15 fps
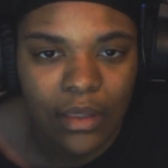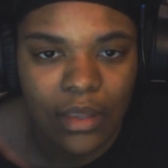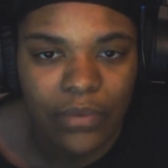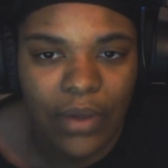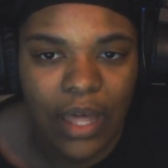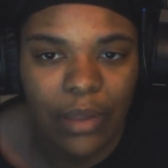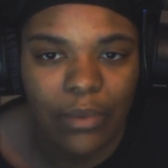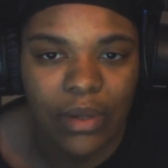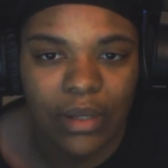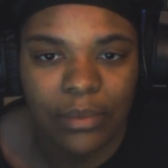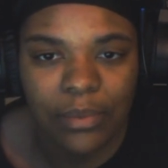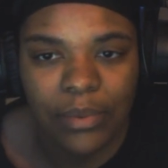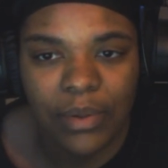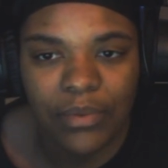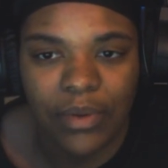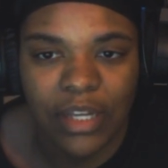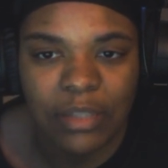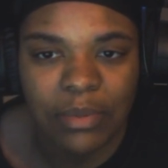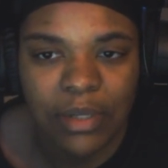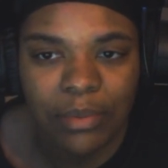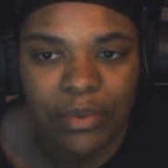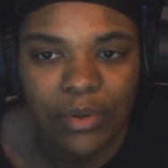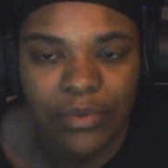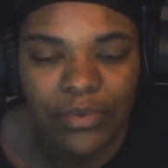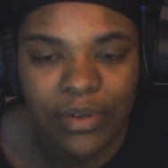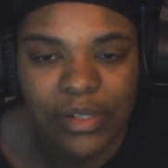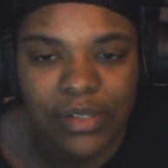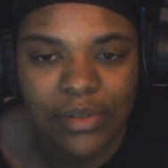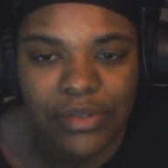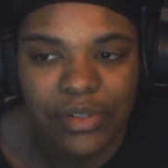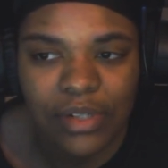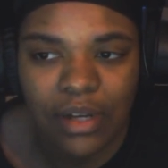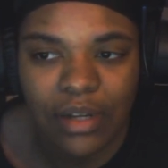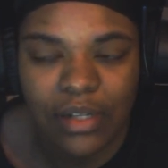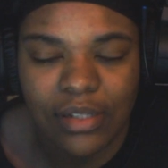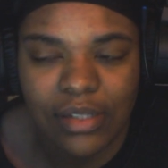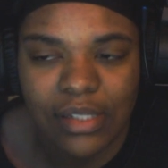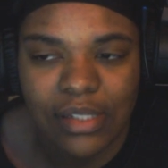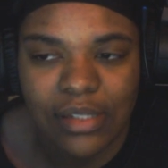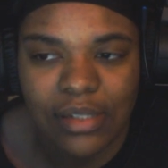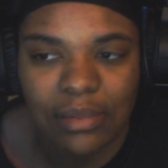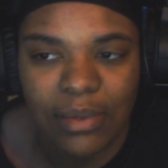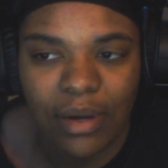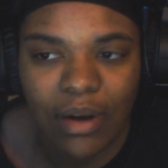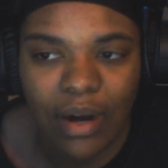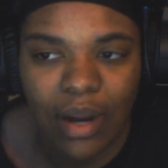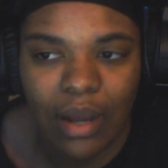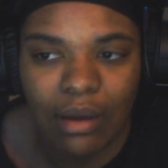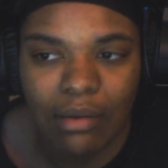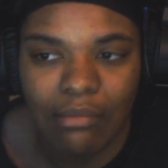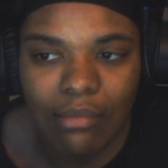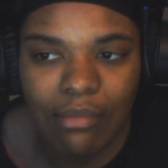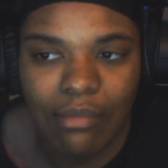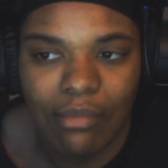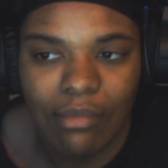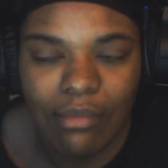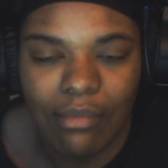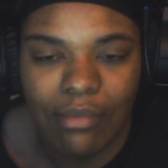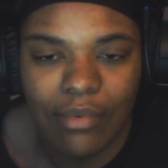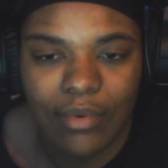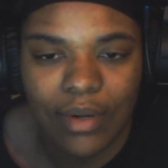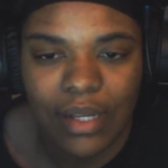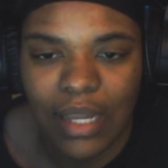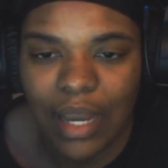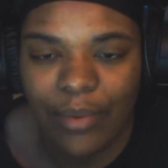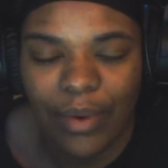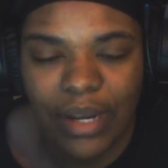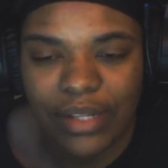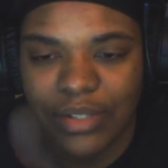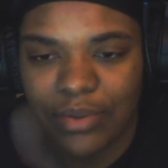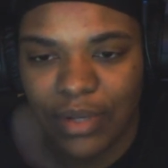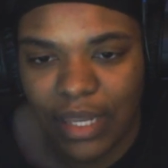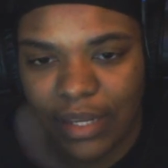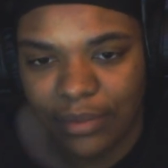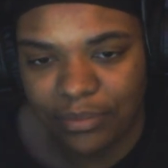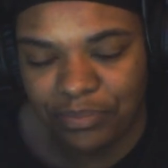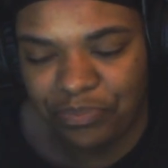The following preview has been approved for a social audience in America. I read it too late.